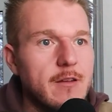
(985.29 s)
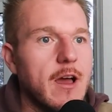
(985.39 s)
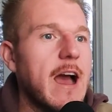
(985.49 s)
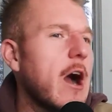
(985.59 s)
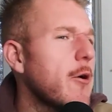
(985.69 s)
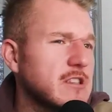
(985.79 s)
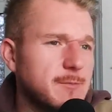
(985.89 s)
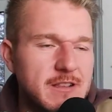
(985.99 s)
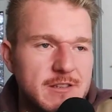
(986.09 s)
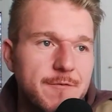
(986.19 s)
Like how
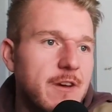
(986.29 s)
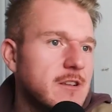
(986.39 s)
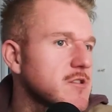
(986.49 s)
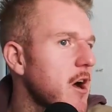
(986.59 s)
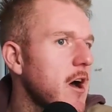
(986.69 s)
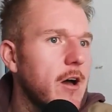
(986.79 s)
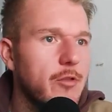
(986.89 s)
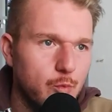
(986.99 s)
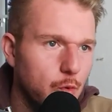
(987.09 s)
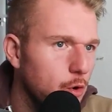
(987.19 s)
expensive things are,
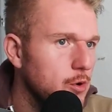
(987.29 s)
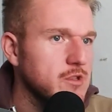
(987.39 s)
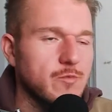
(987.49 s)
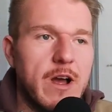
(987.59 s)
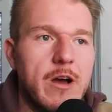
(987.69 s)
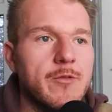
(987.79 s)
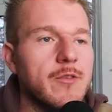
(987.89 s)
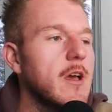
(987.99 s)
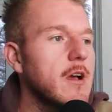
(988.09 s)
the wars around